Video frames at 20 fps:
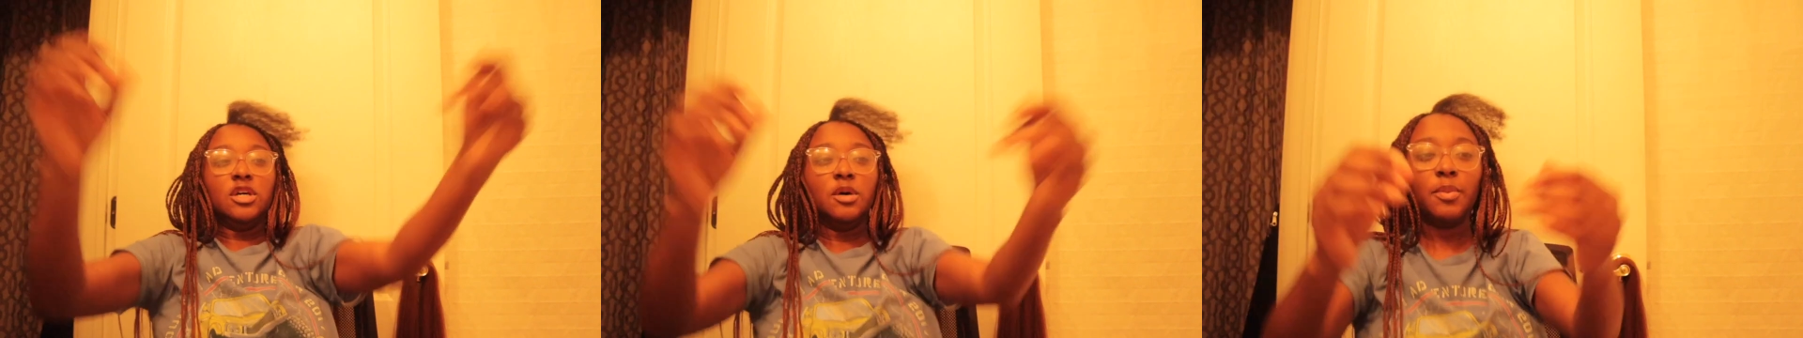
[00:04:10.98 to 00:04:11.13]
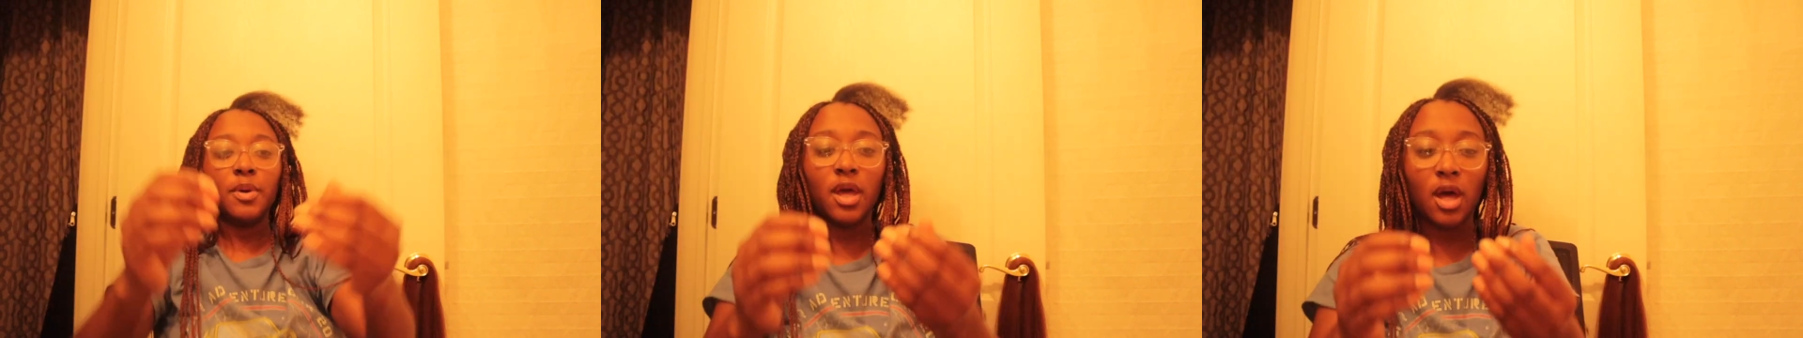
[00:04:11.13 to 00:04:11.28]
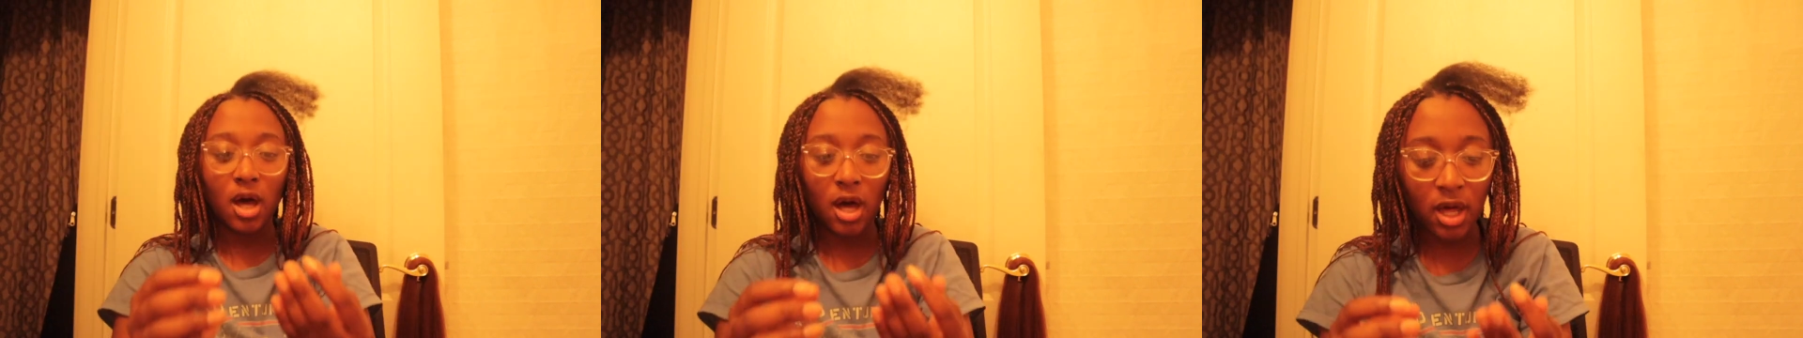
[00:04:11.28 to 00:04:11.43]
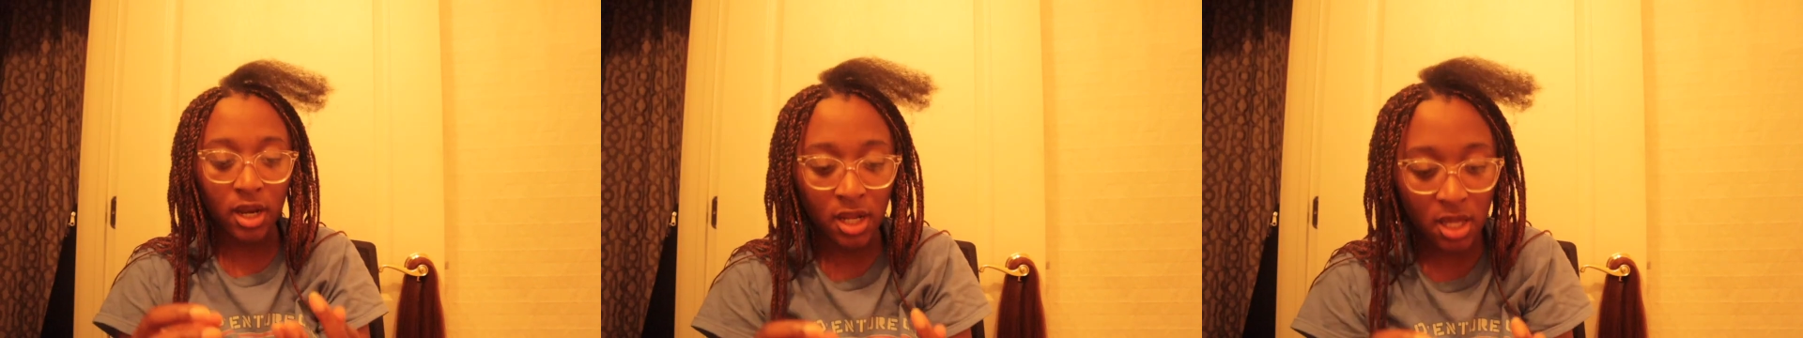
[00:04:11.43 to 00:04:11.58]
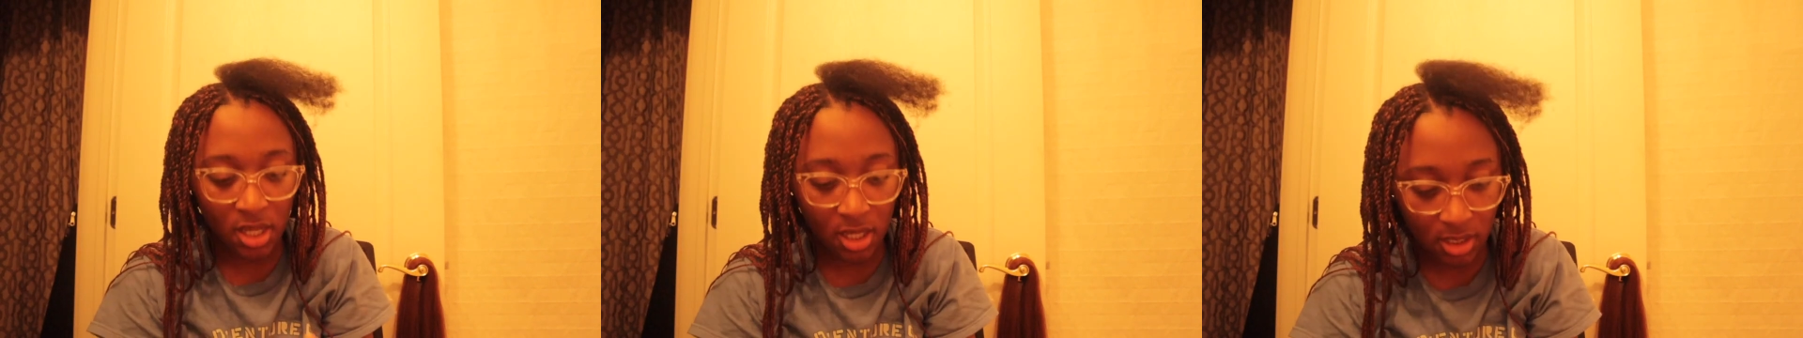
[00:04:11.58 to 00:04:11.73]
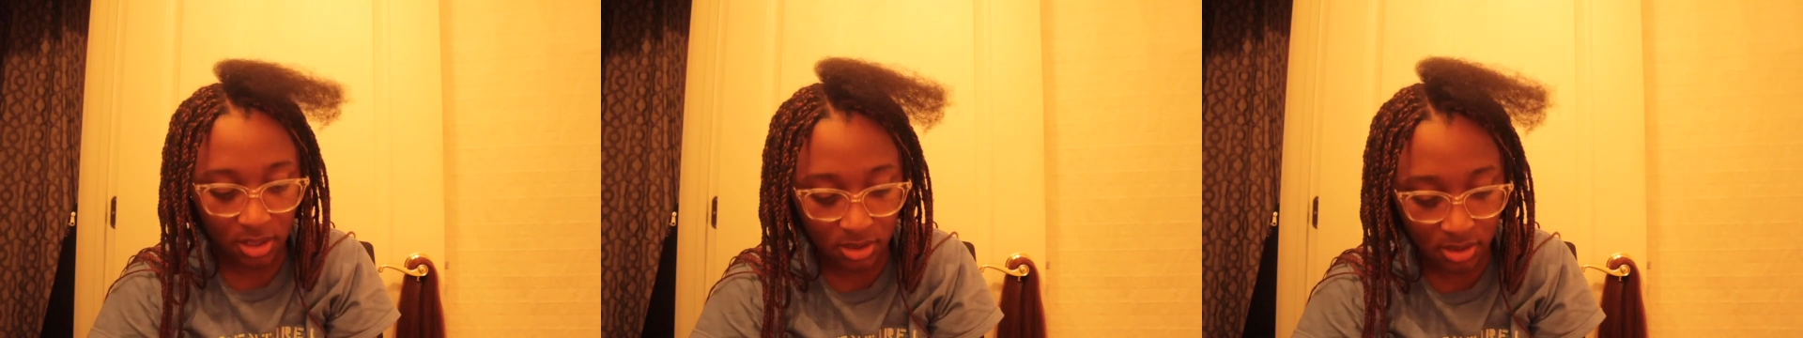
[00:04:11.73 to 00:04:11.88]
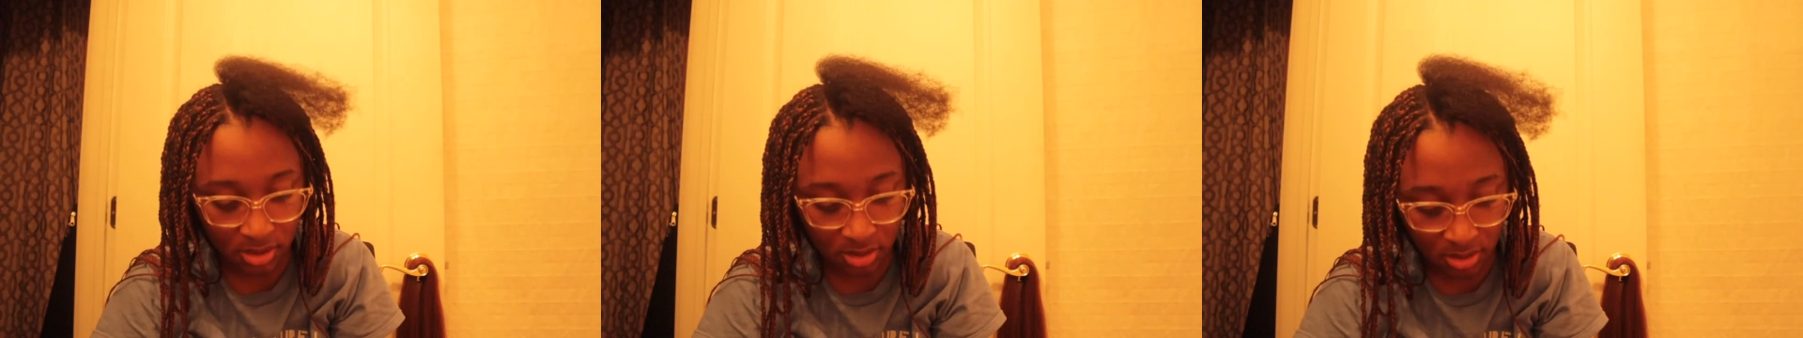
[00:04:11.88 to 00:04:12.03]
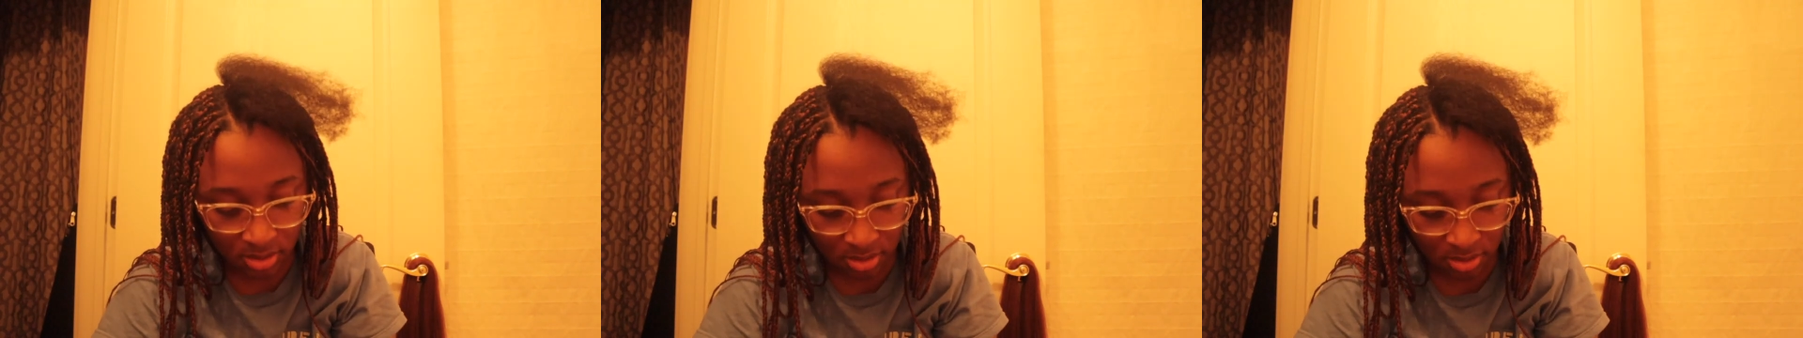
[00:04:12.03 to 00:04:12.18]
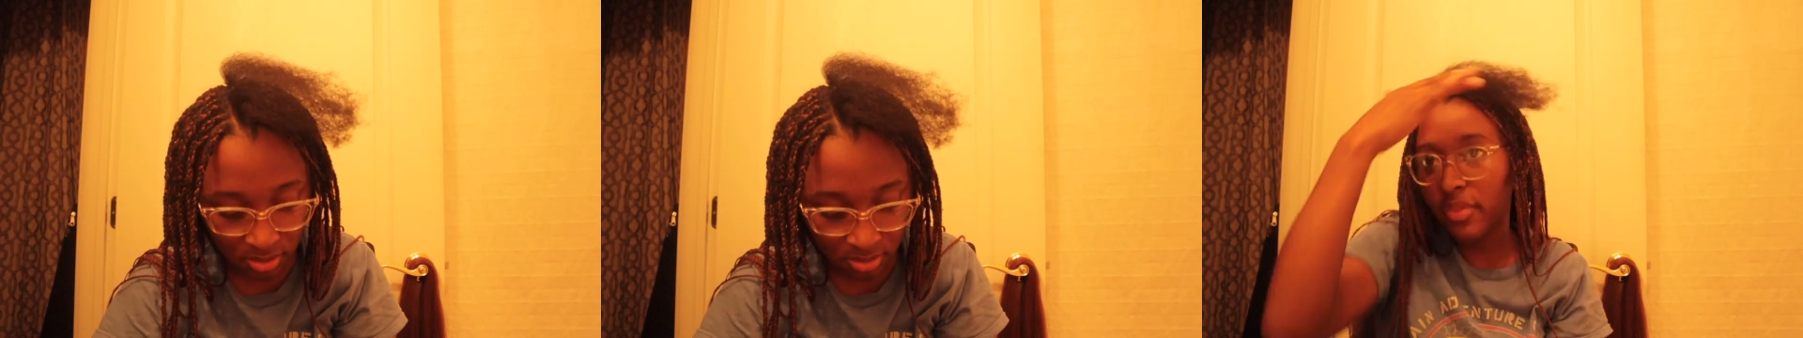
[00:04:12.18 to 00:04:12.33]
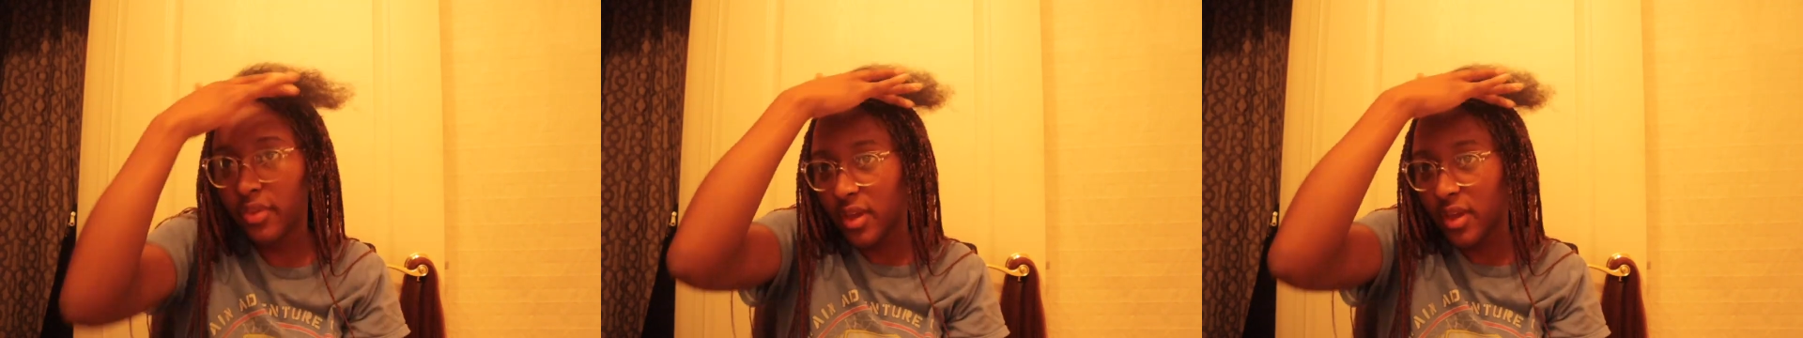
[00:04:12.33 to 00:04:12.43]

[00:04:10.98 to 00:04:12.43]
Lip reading: To be honest,